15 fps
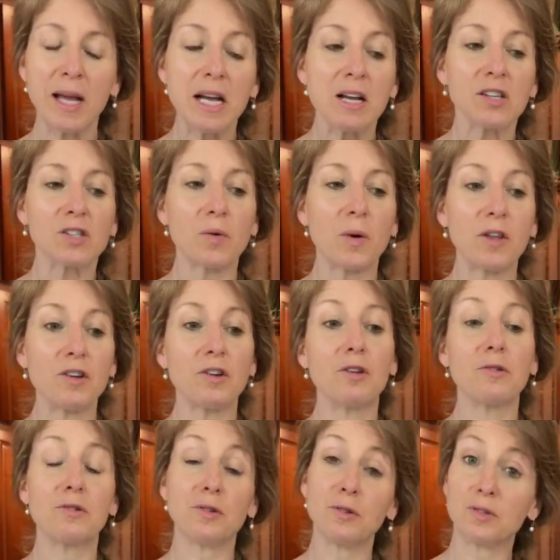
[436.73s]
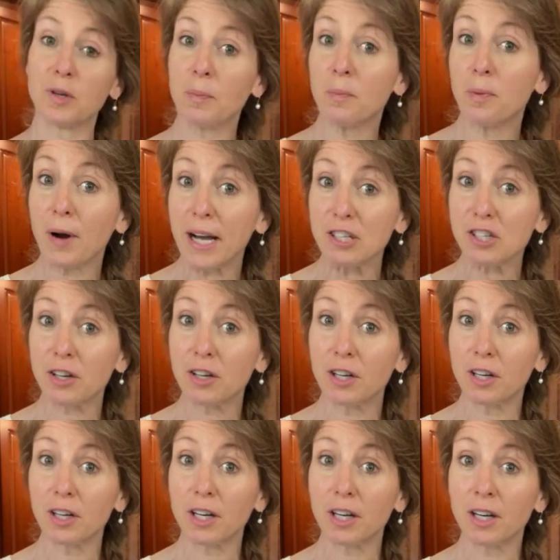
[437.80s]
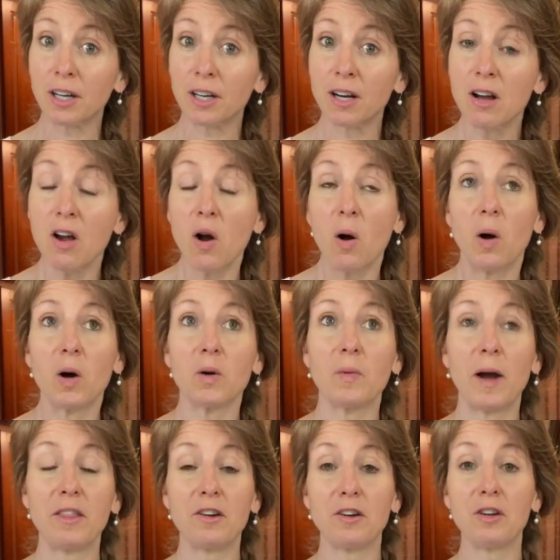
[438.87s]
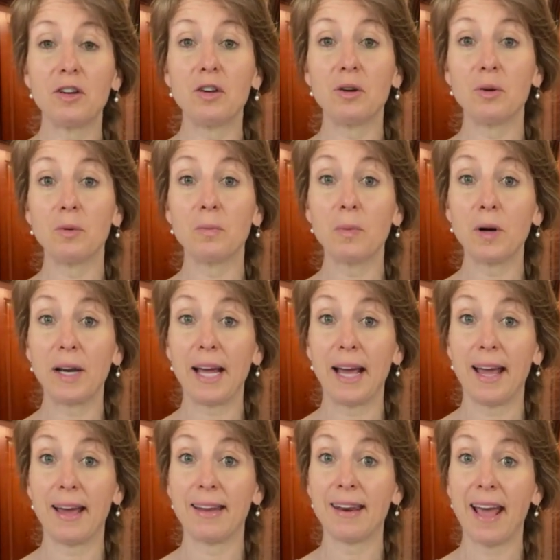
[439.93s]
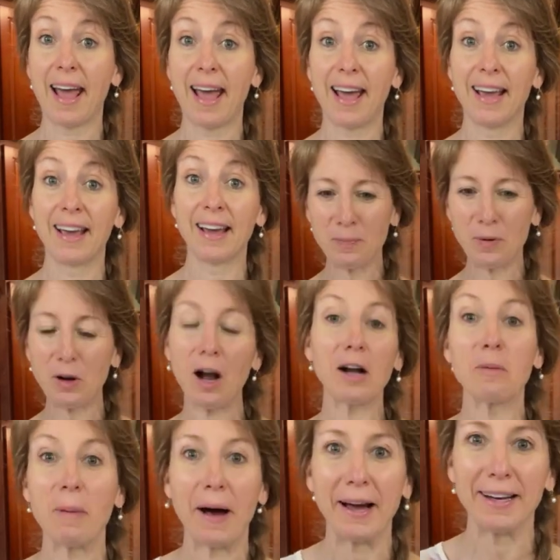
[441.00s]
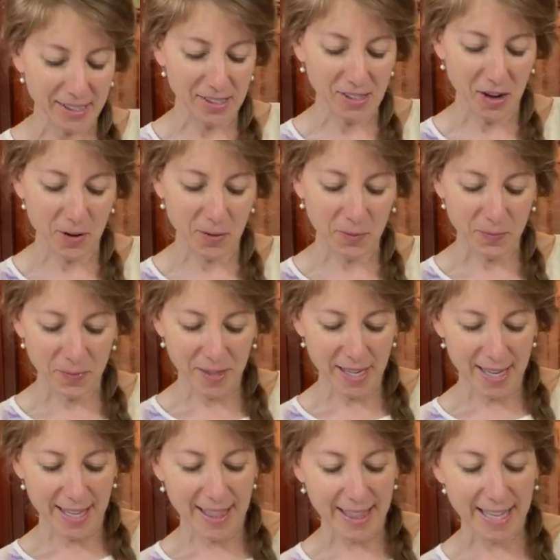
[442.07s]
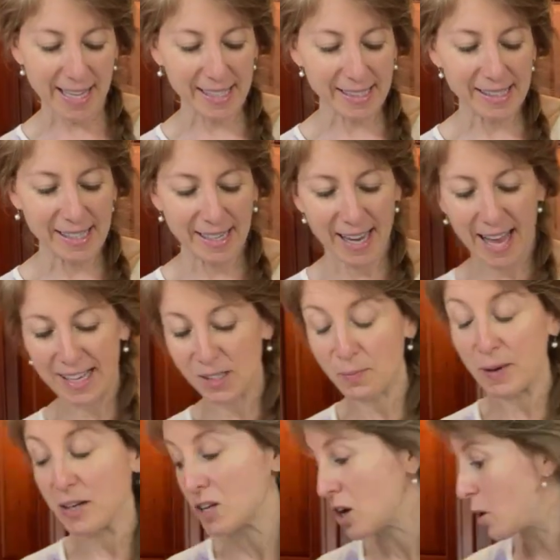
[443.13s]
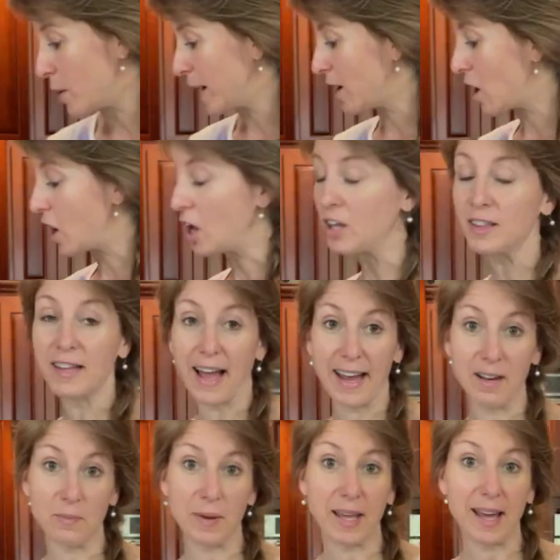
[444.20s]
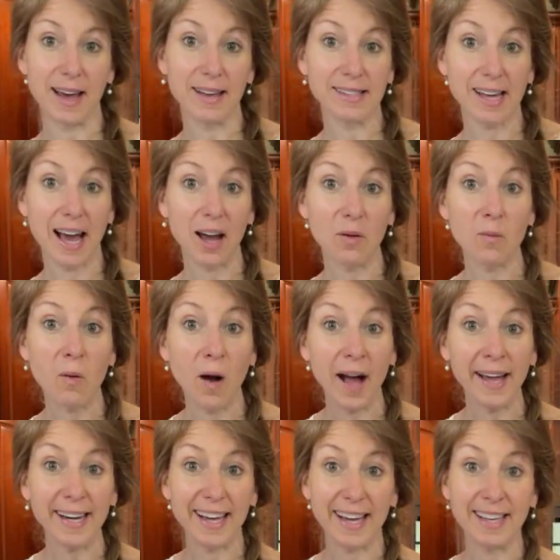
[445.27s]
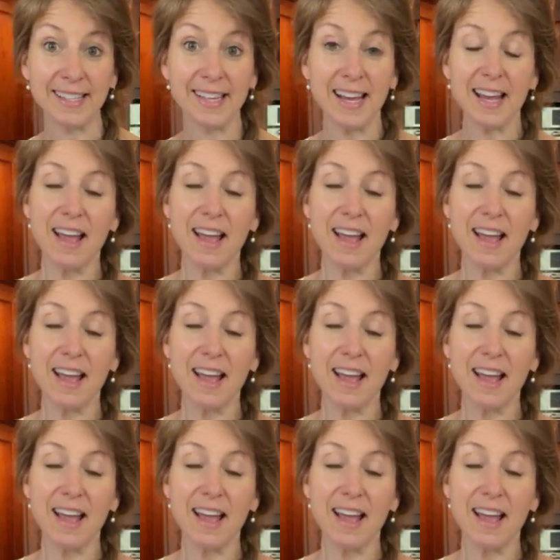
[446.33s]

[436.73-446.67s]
So whether you use a pressure cooker or whether you put it in a crock pot. So this has been going all night because I wanted